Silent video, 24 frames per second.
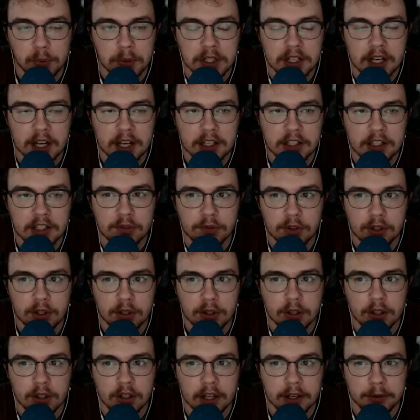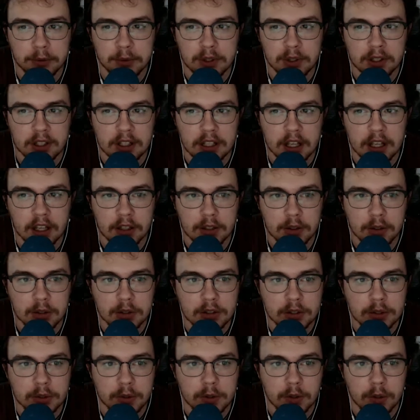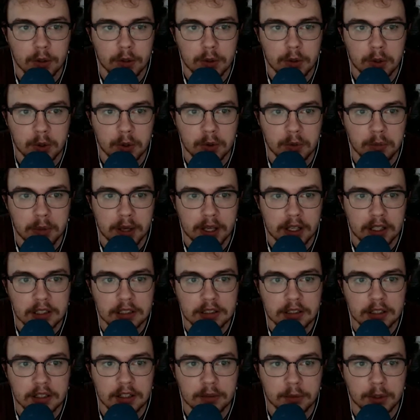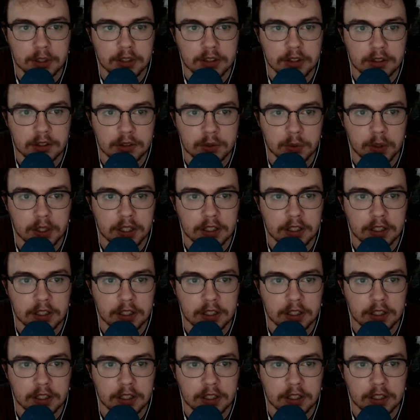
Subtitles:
for you to like really get used to a new toothpaste once you switch.